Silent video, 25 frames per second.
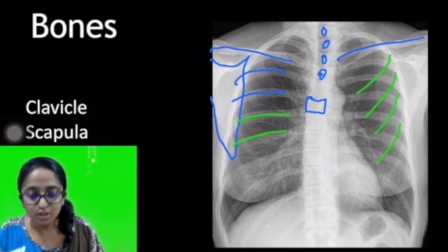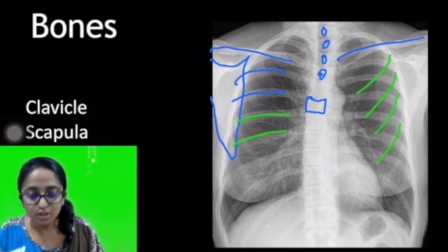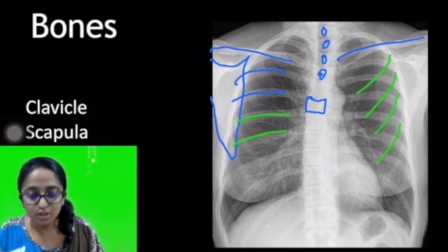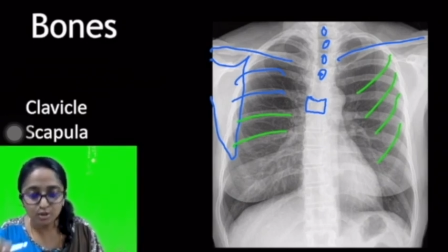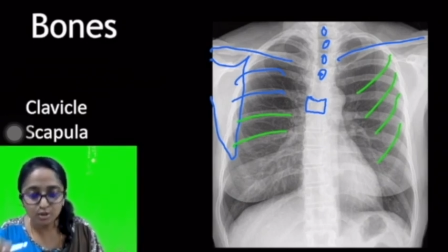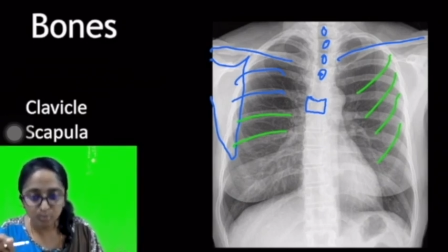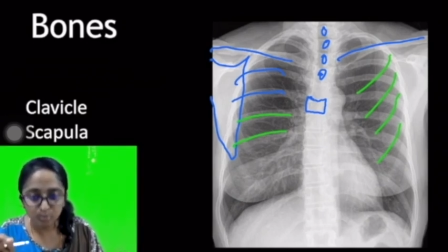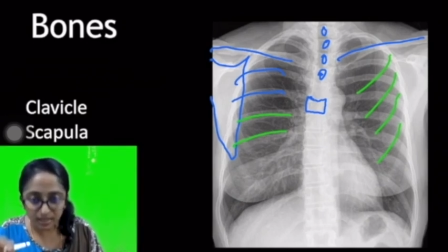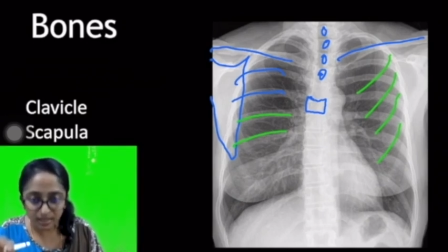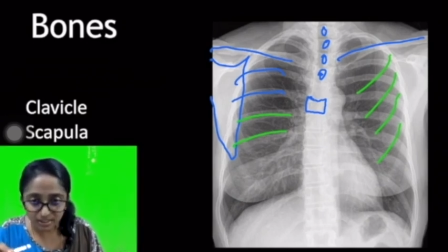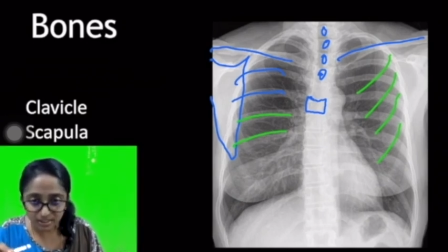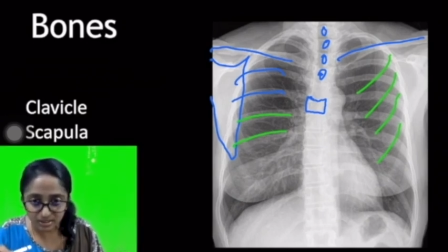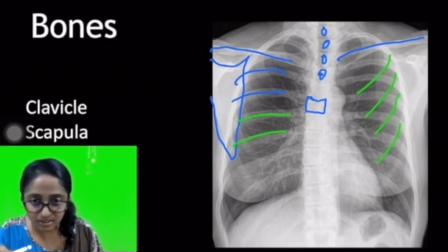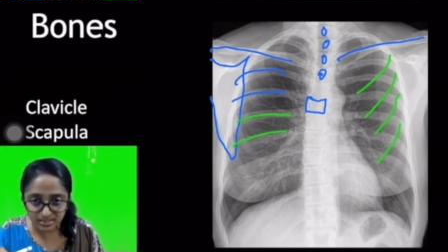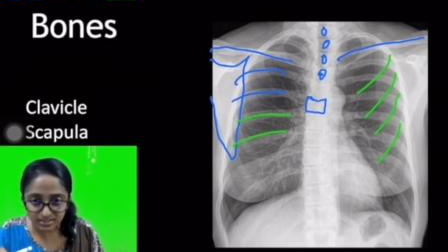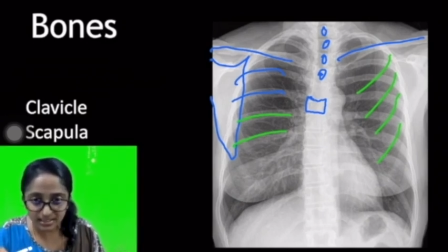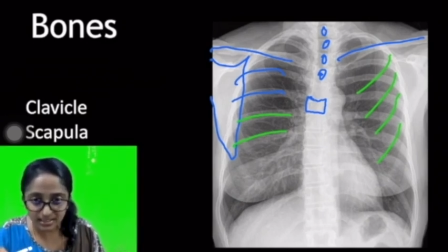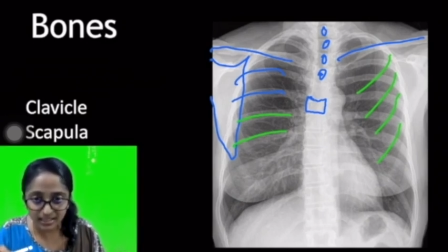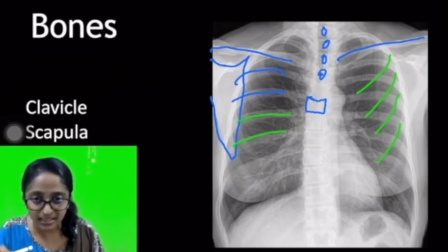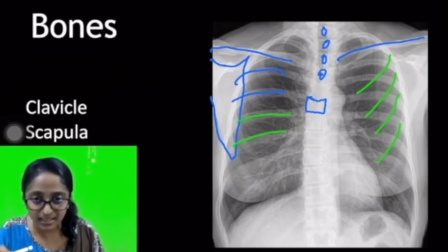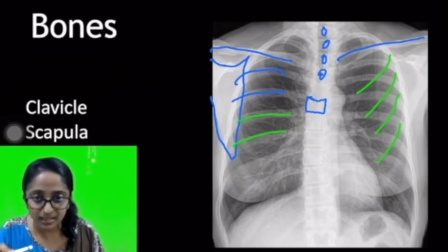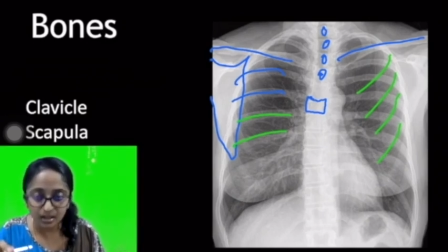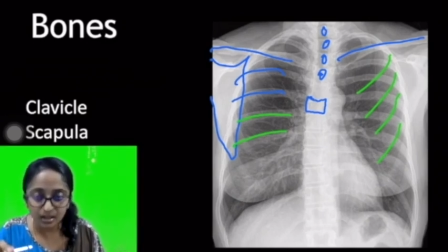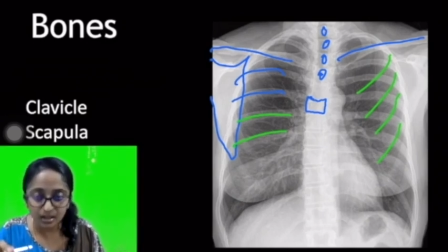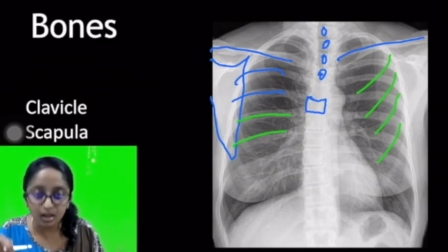and try to
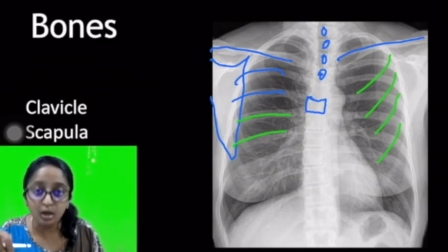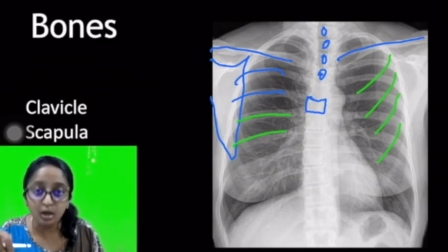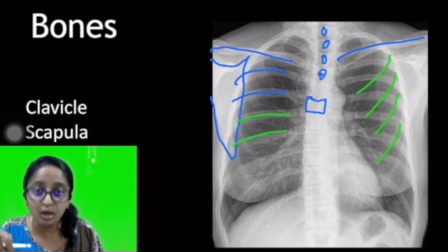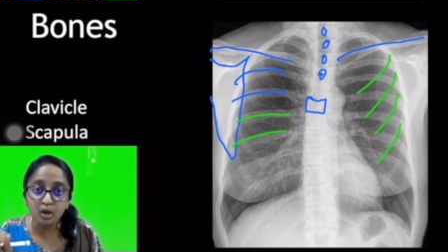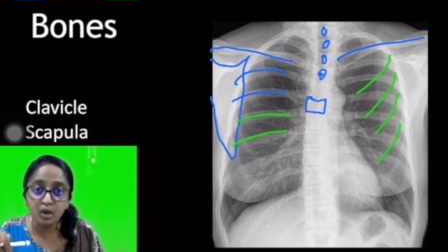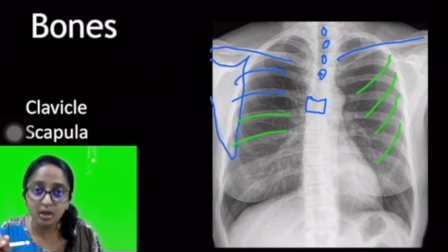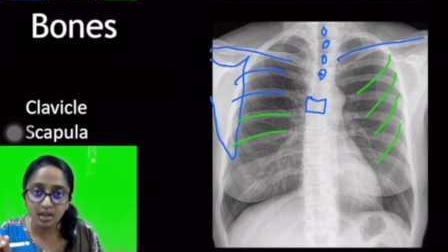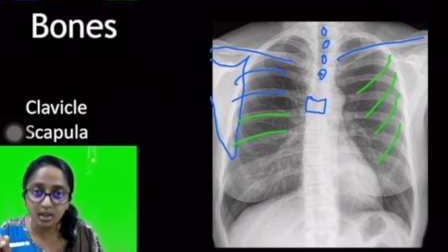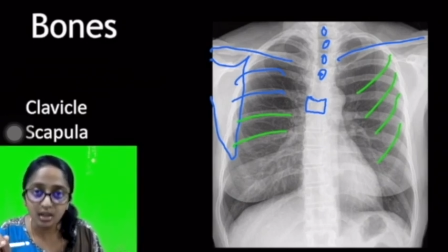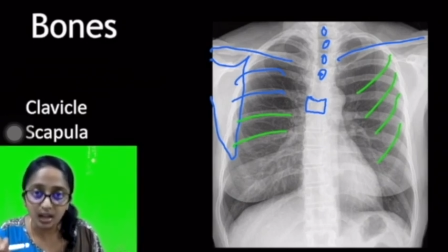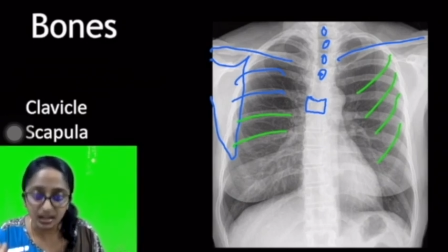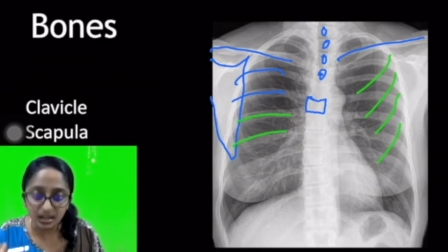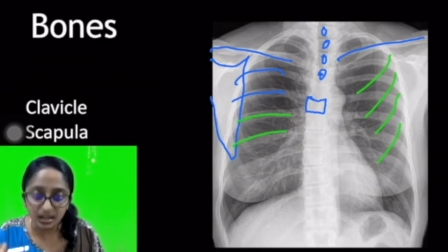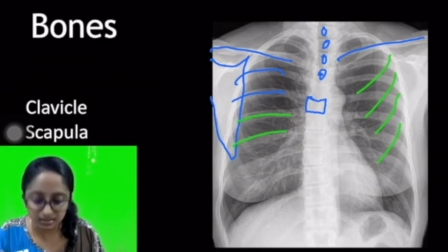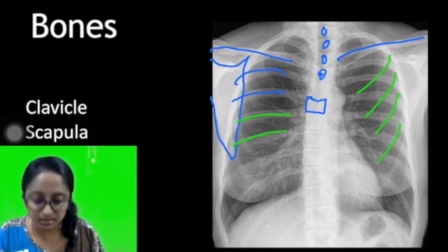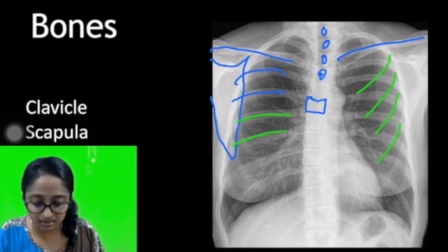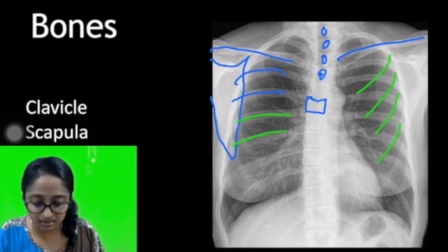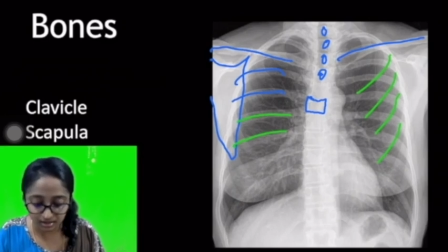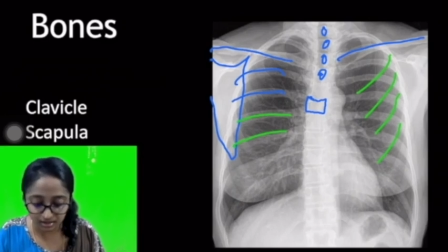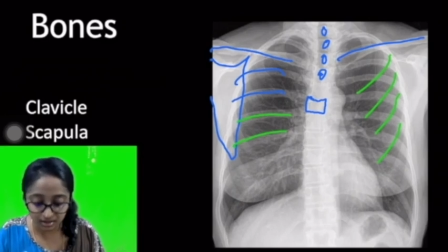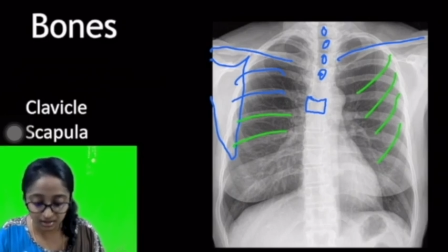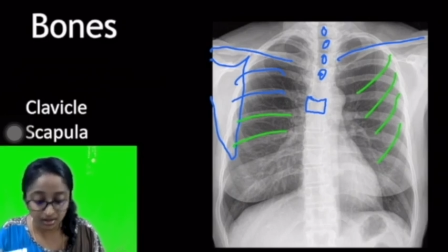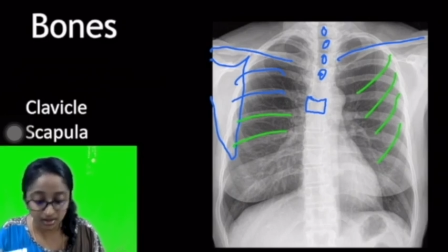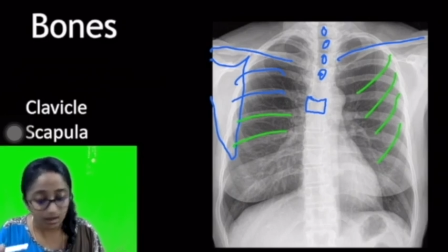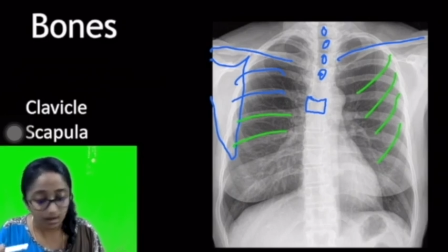take a look
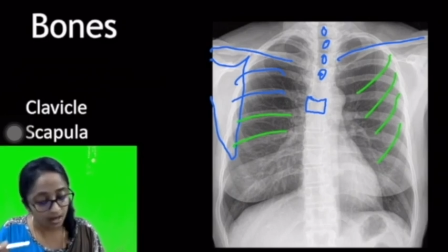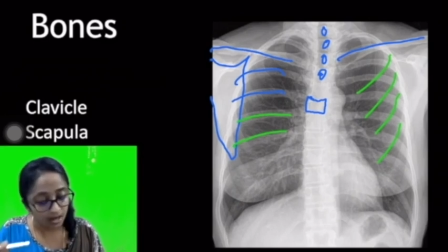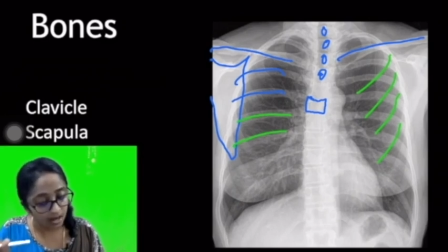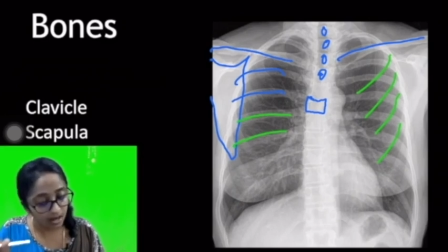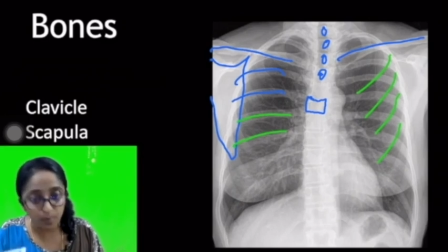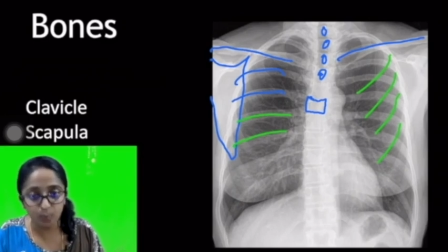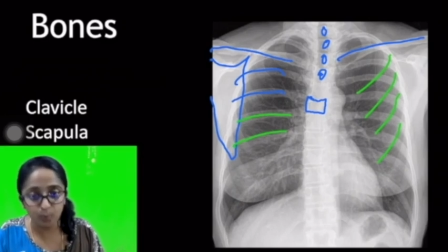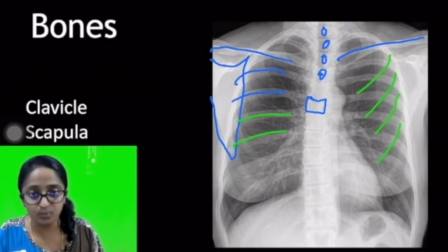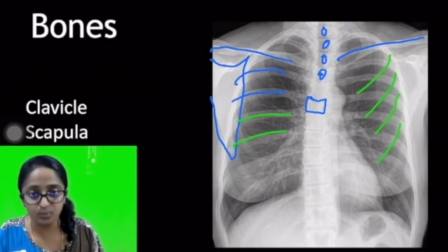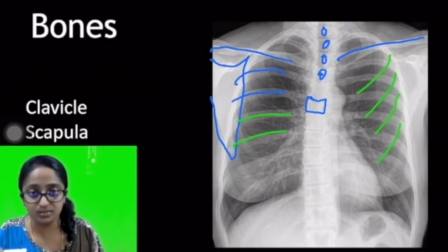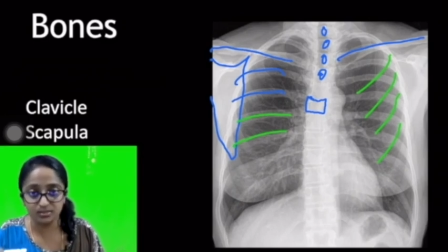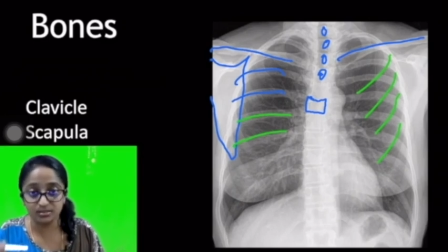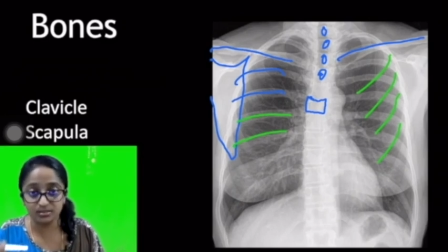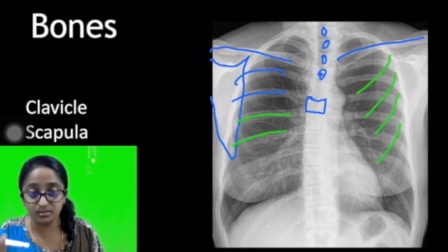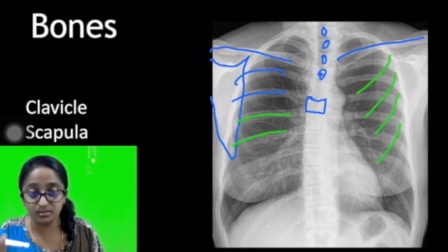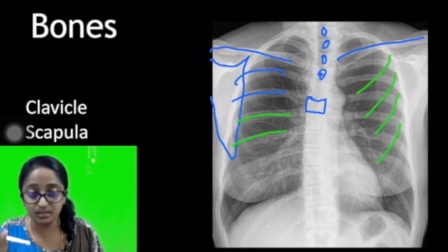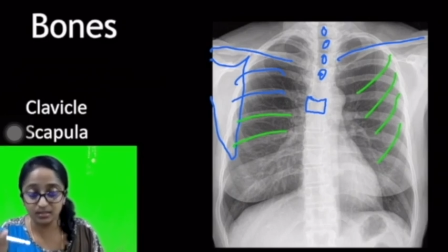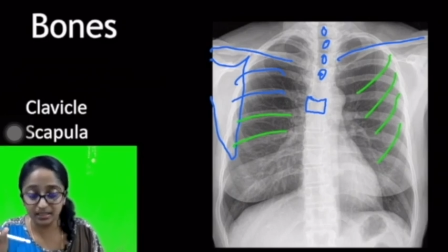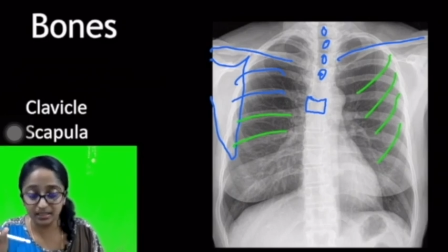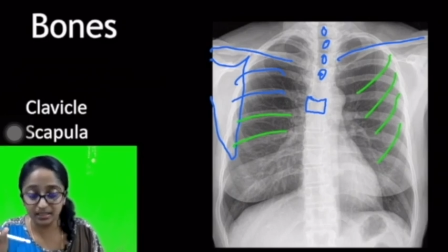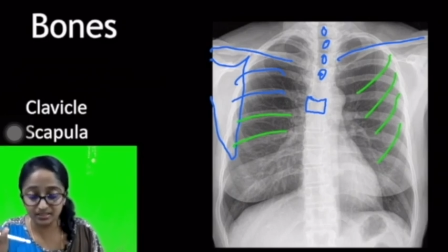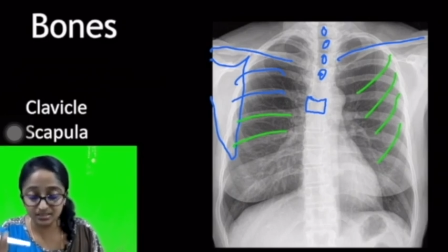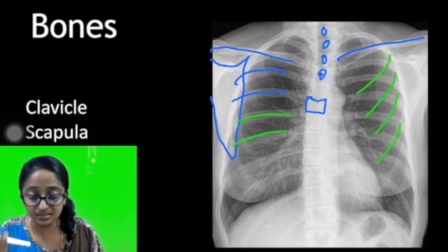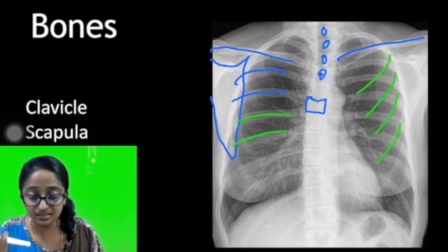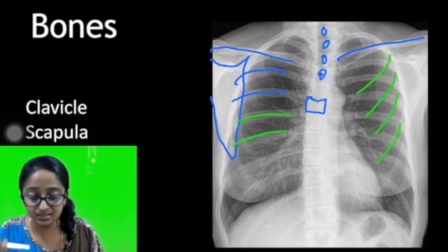at the
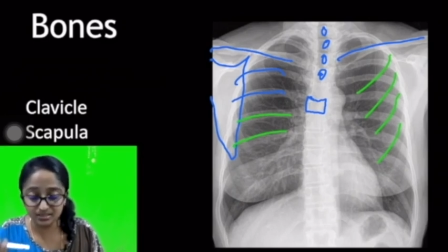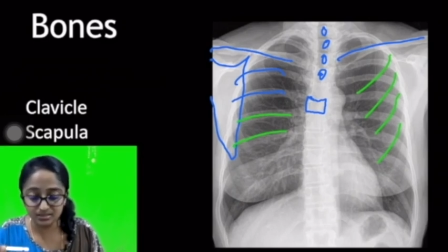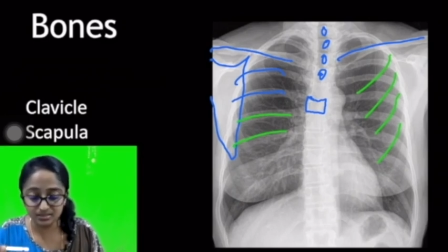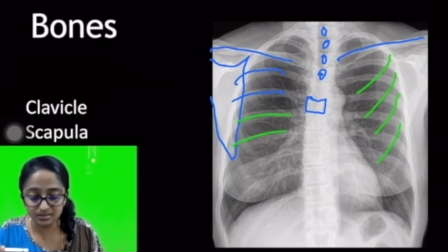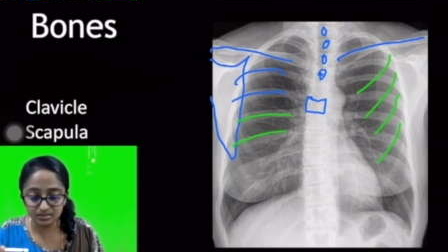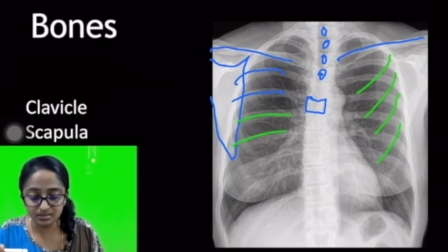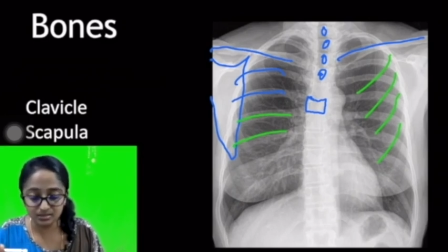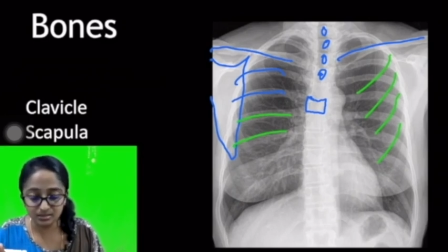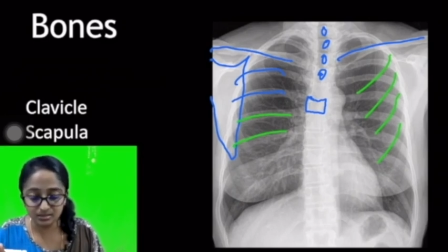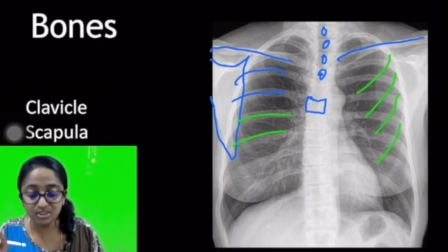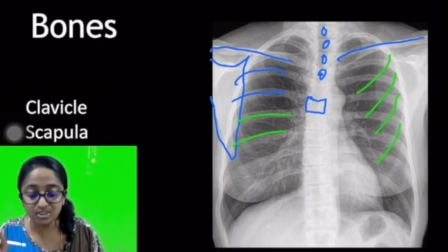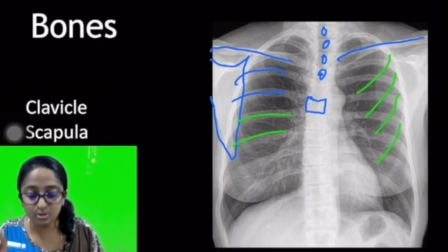bones, that is,